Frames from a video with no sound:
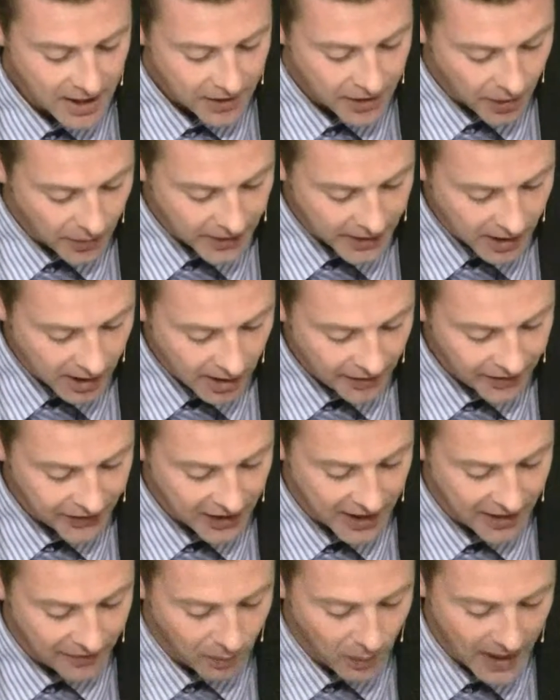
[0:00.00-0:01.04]
Though the earth
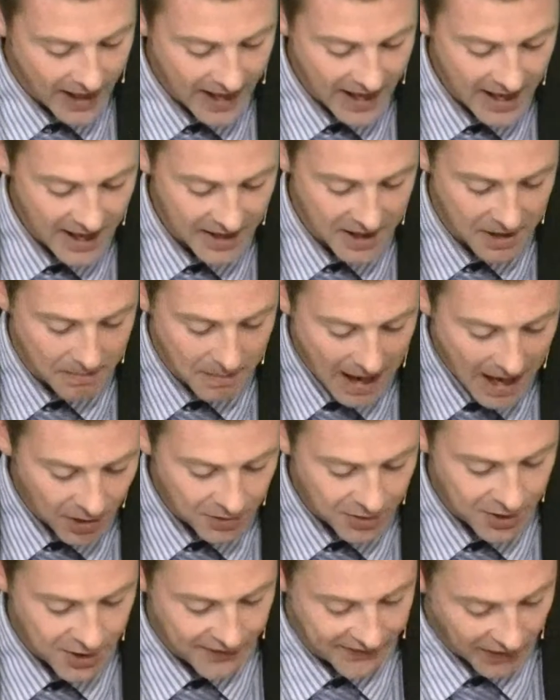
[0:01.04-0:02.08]
give way and the
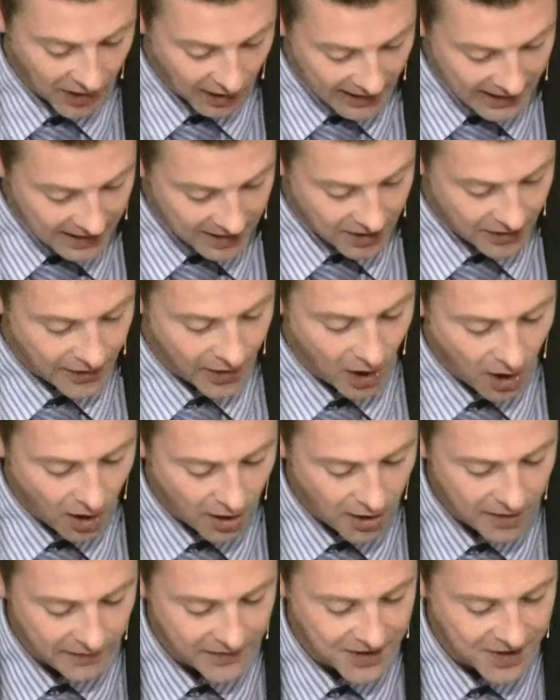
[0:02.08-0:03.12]
mountains fall into the
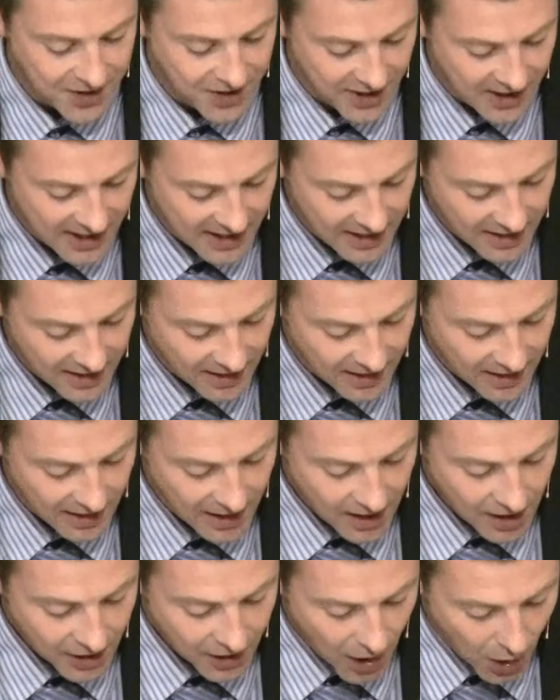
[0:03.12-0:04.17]
heart of the sea,
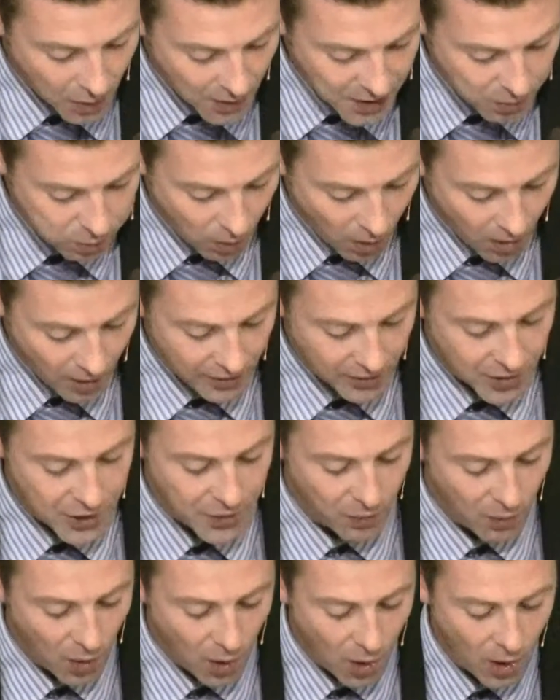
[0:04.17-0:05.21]
though its waters
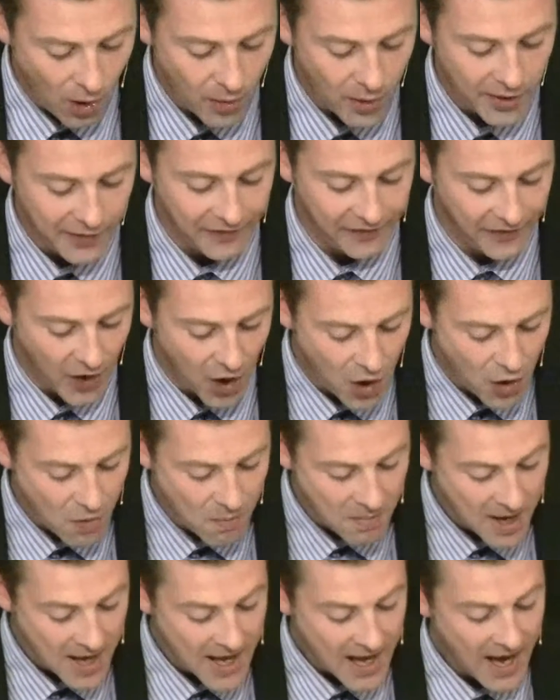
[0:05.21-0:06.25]
roar and
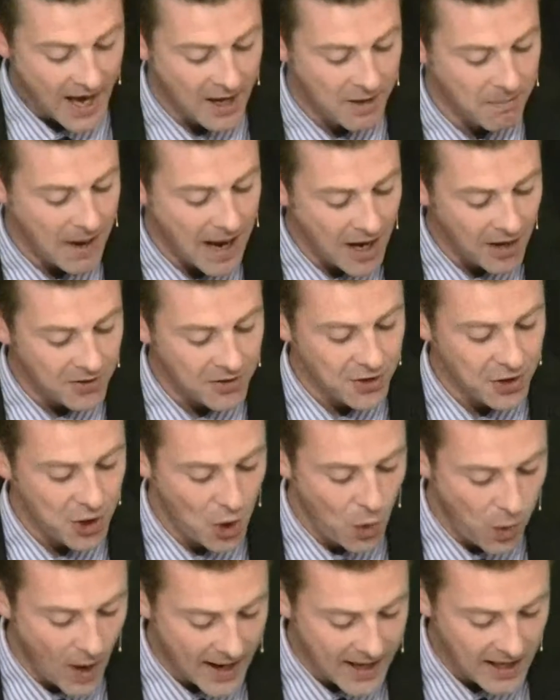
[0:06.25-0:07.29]
foam and mountains
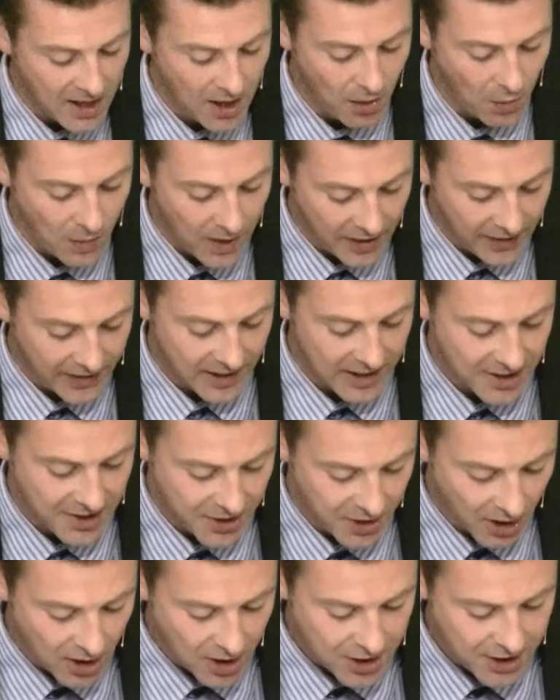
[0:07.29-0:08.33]
quake with their
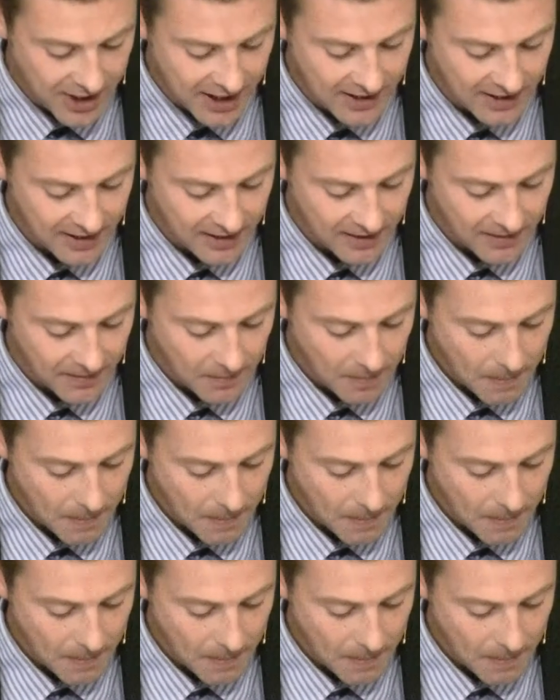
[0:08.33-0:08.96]
surging,